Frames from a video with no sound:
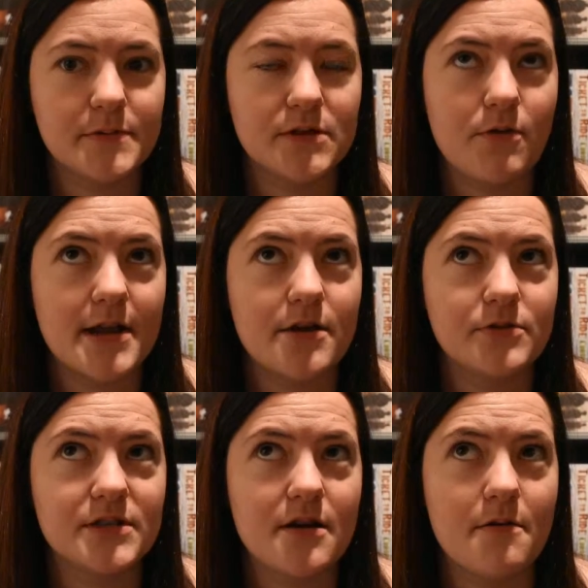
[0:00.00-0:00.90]
So I know
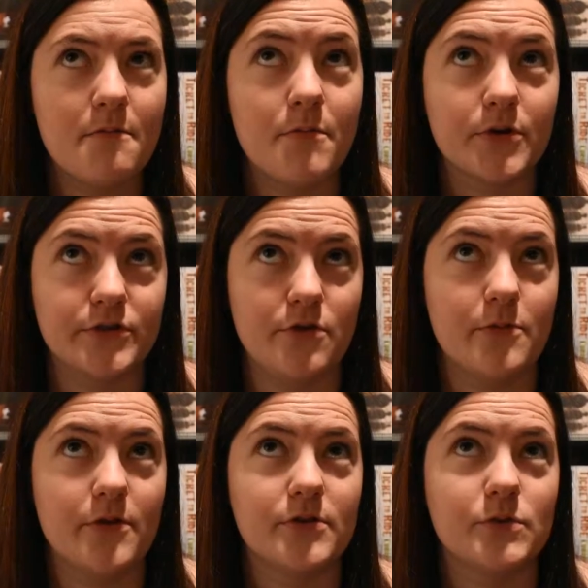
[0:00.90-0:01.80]
some
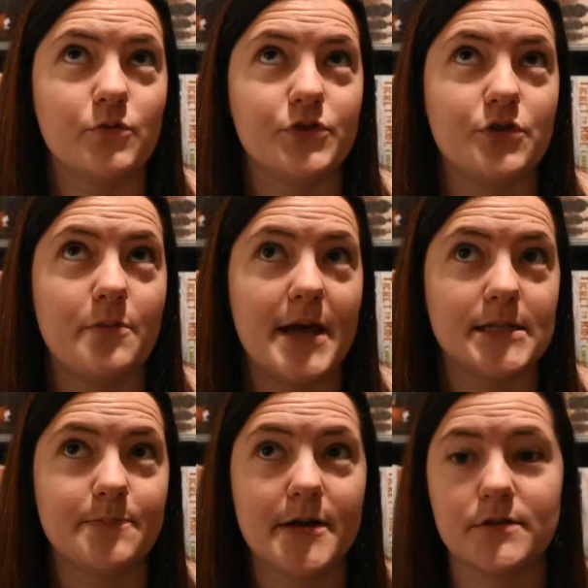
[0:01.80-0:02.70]
booktubers will do paid
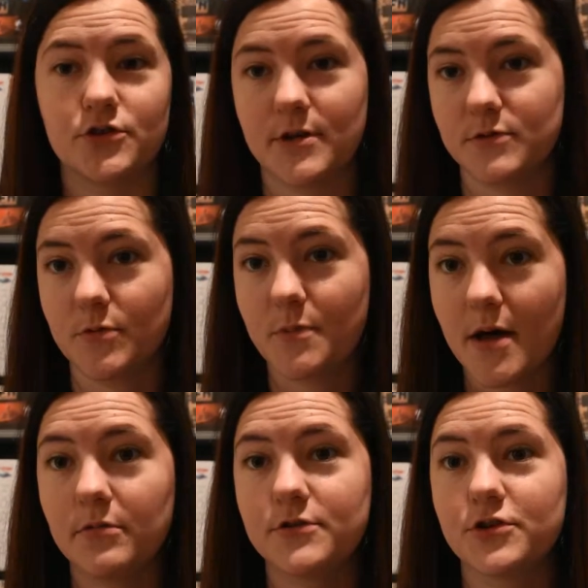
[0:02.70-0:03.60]
sponsorships with
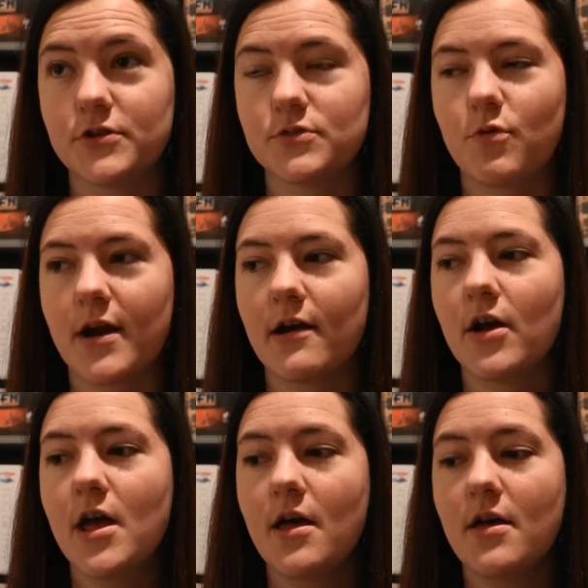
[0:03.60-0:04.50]
publishers where
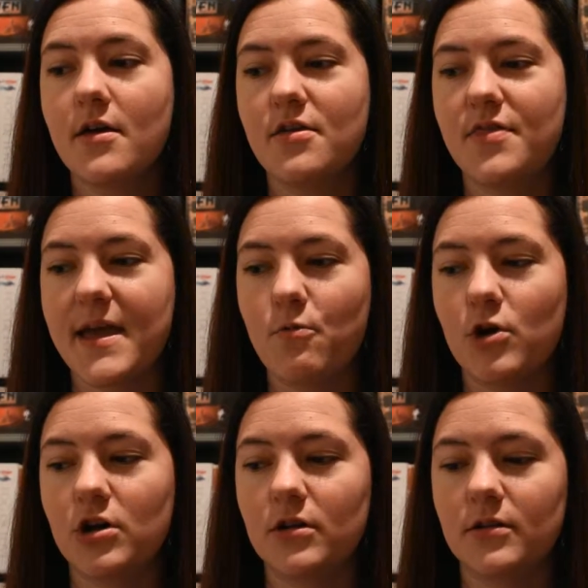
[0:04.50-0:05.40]
they
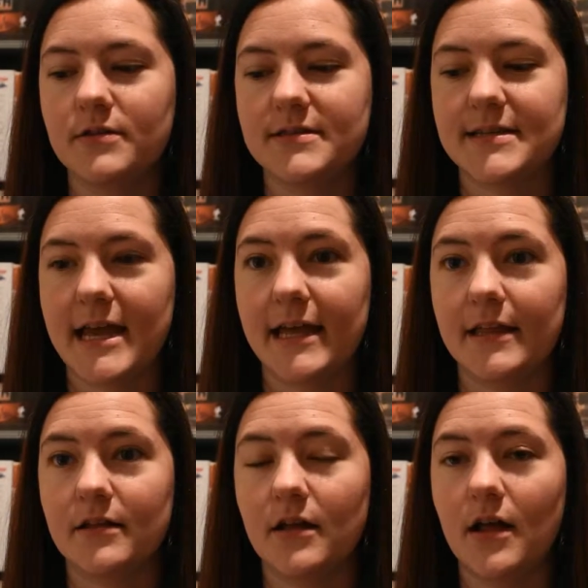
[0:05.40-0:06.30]
will
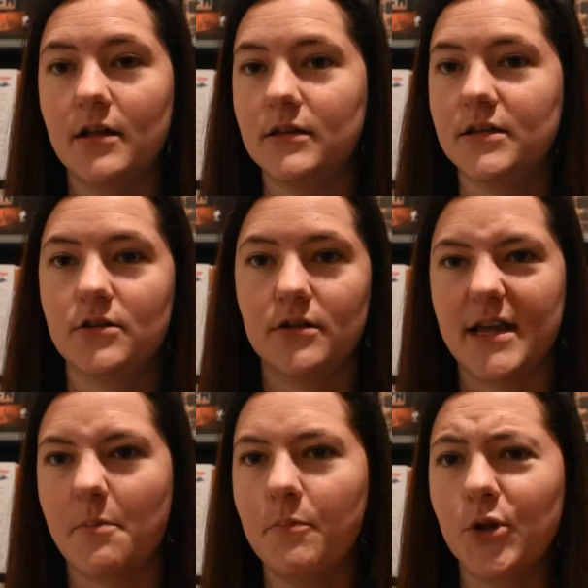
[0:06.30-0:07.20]
say a little,
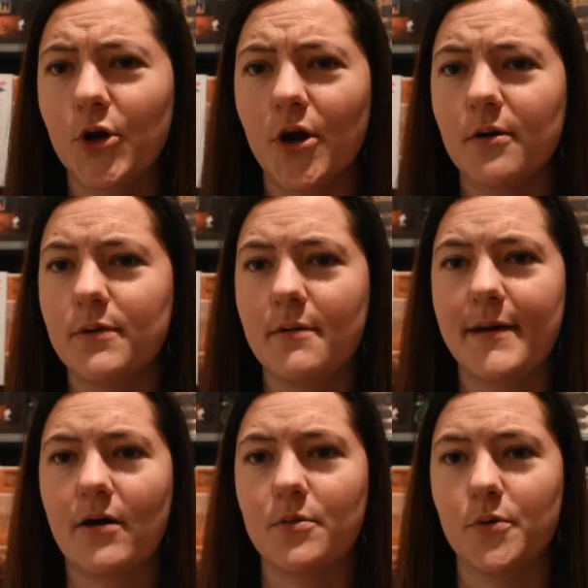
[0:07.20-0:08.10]
like, blurb
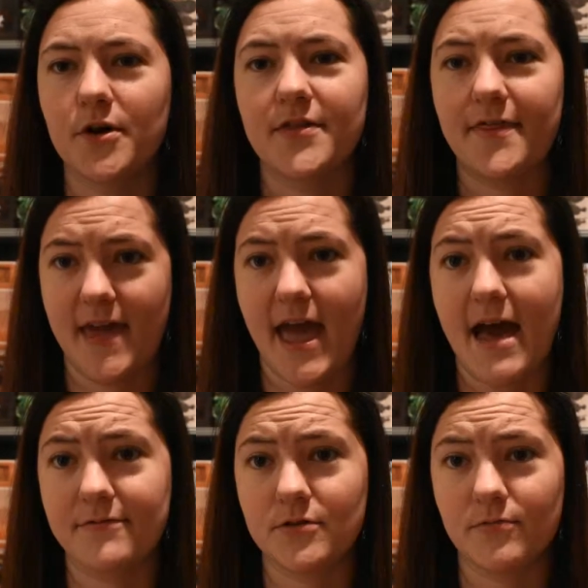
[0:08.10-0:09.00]
about a book that they
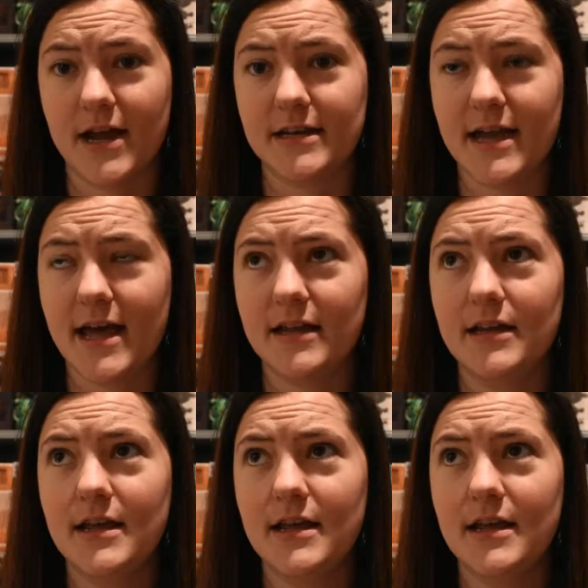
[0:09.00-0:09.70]
haven't read yet,